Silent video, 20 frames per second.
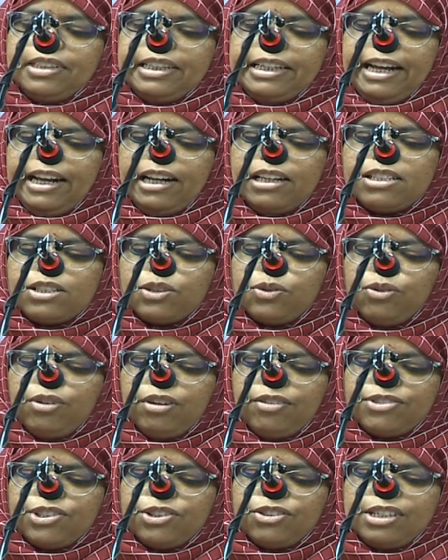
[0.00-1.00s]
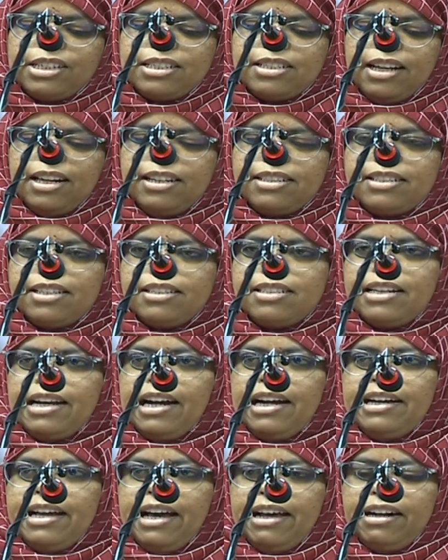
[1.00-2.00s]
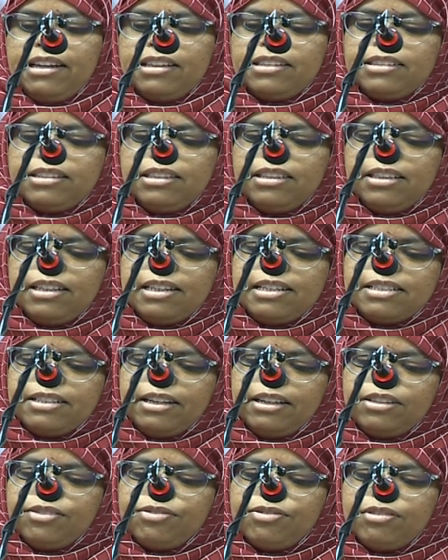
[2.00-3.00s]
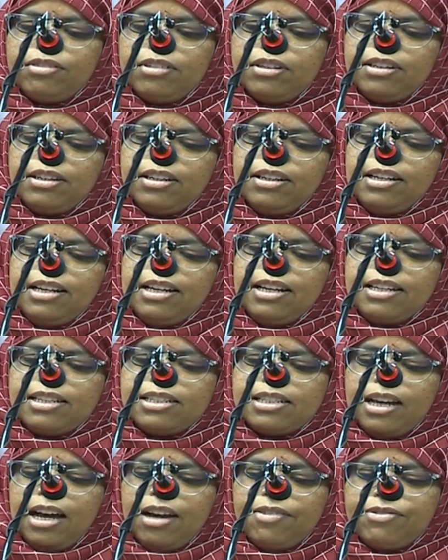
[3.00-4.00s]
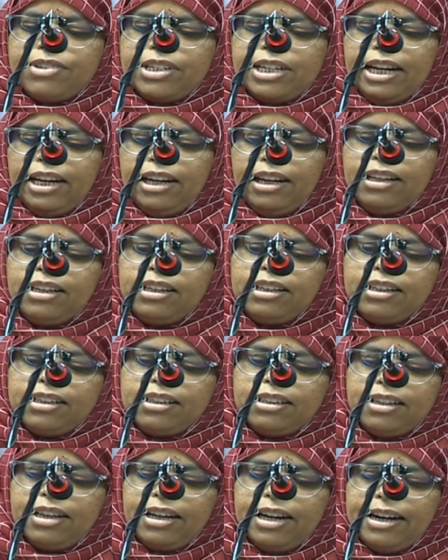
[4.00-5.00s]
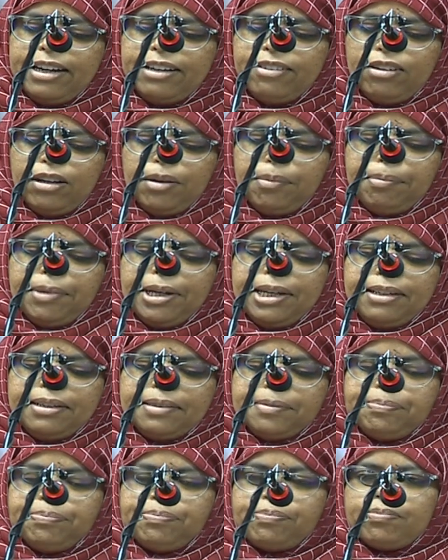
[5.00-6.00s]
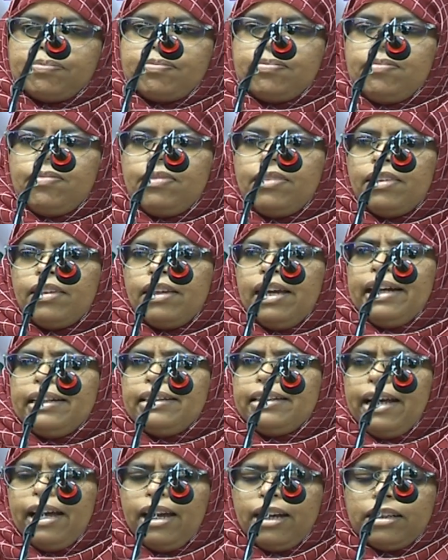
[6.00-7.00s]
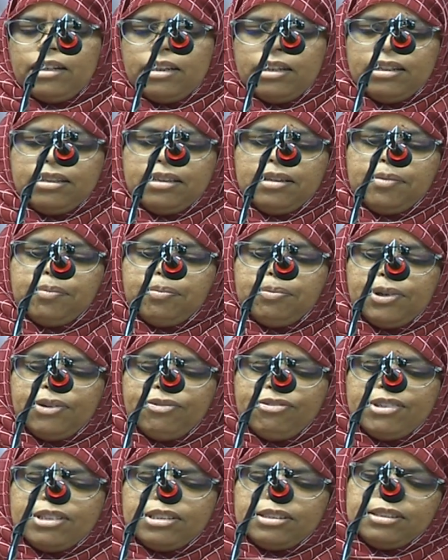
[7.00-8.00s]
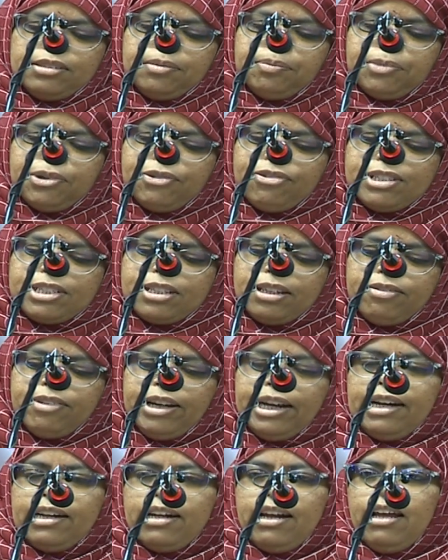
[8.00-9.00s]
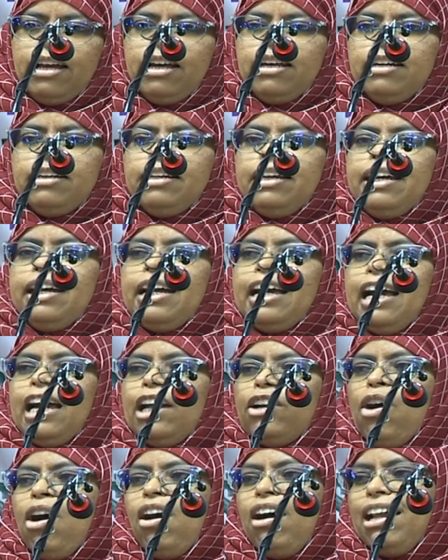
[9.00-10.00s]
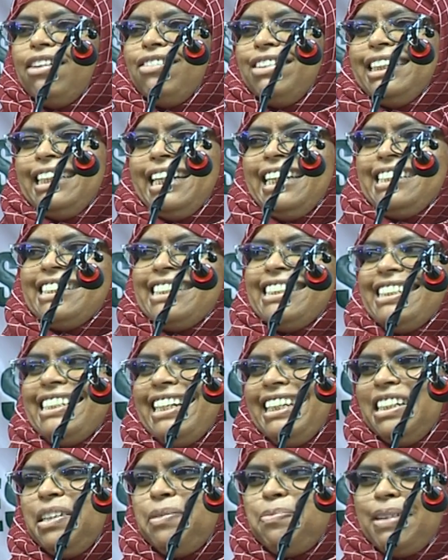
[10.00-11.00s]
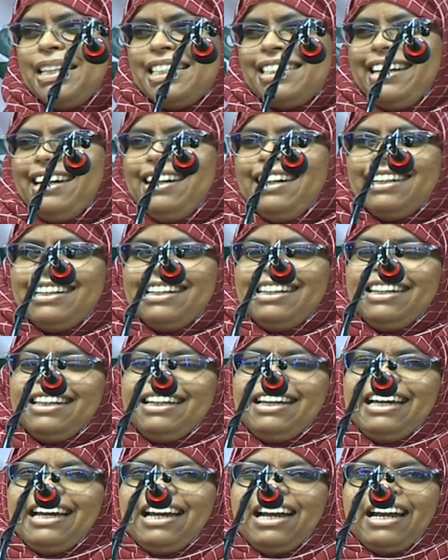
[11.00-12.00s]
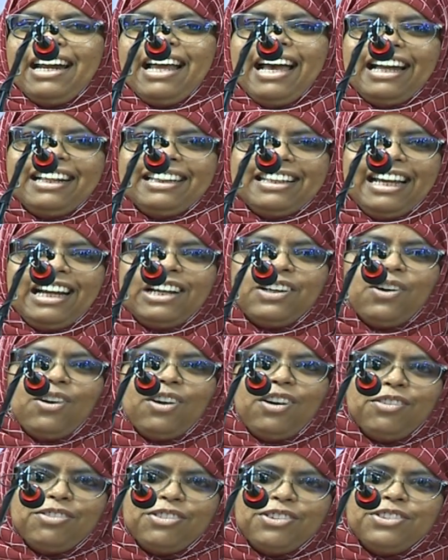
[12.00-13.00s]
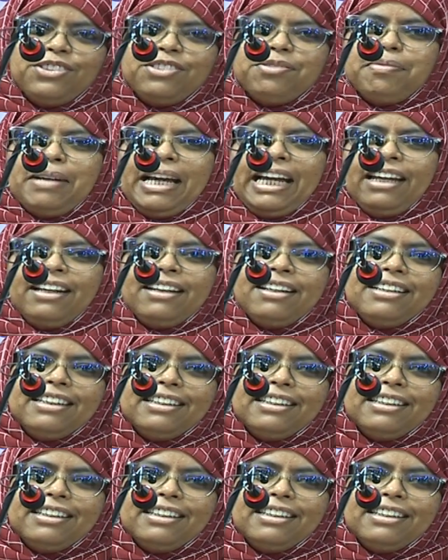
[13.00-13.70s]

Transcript: Dean School of Social Sciences and Director Center for Staff Training and Development. I thank Professor Venkataya and all our teachers here present, and I thank all of you, my